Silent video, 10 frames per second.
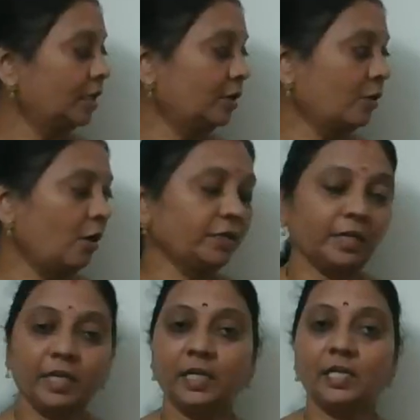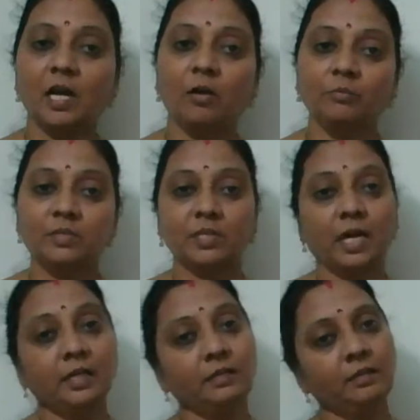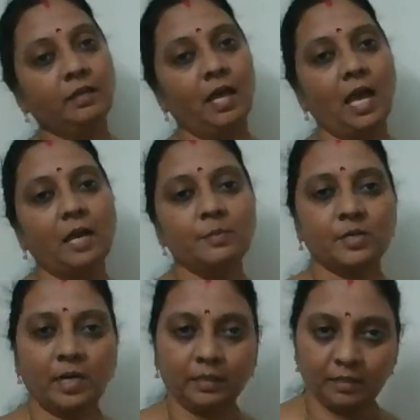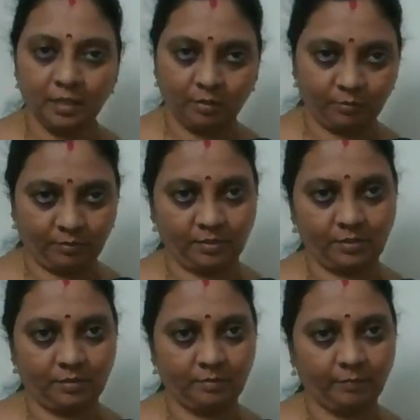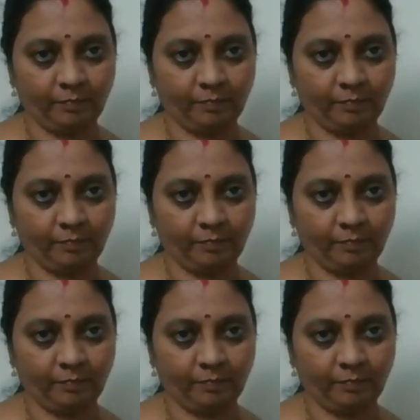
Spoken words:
concrete nouns and abstract nouns.